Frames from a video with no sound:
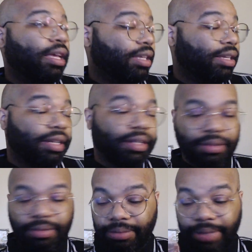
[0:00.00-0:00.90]
you
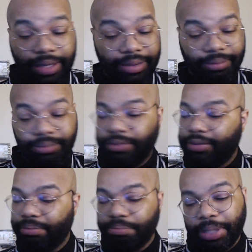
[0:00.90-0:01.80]
know,
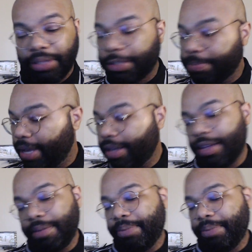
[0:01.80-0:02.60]
bills pile up